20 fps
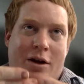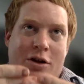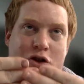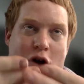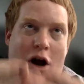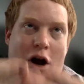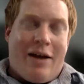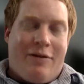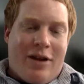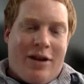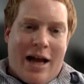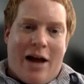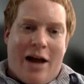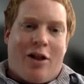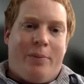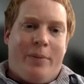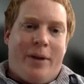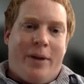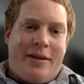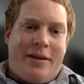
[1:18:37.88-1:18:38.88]
driving
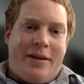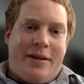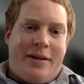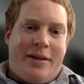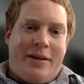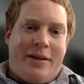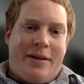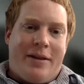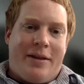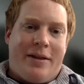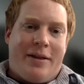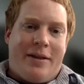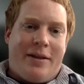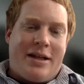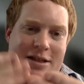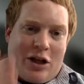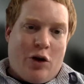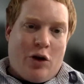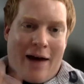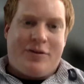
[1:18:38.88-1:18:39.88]
element
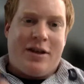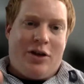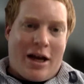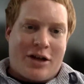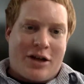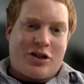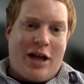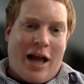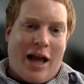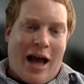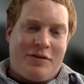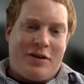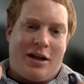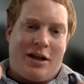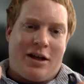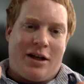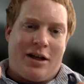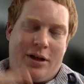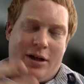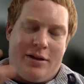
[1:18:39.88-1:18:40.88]
that says, like, you
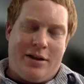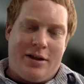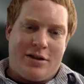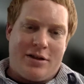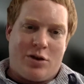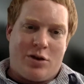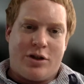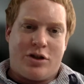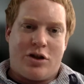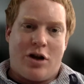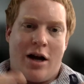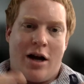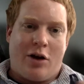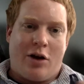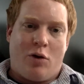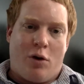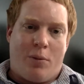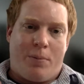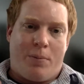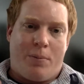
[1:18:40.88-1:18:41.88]
actually have to complete this. So we
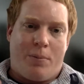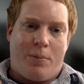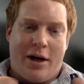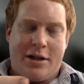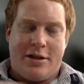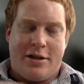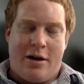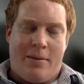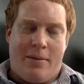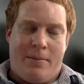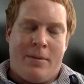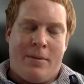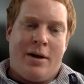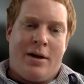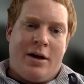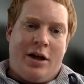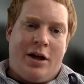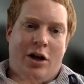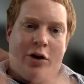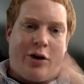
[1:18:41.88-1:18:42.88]
try and incorporate some
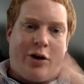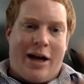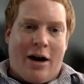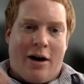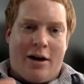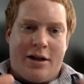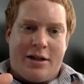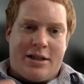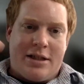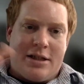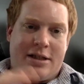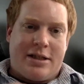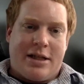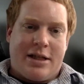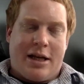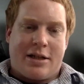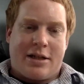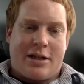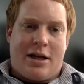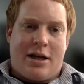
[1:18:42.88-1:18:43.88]
carrots and
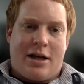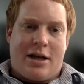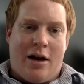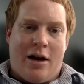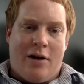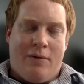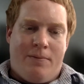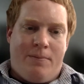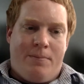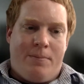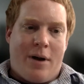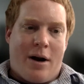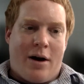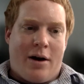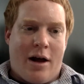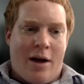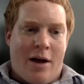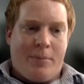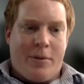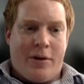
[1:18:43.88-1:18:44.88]
sticks kind of
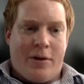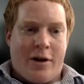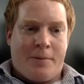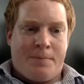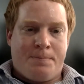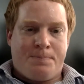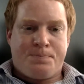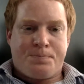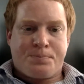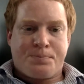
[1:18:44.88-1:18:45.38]
paradigm in there.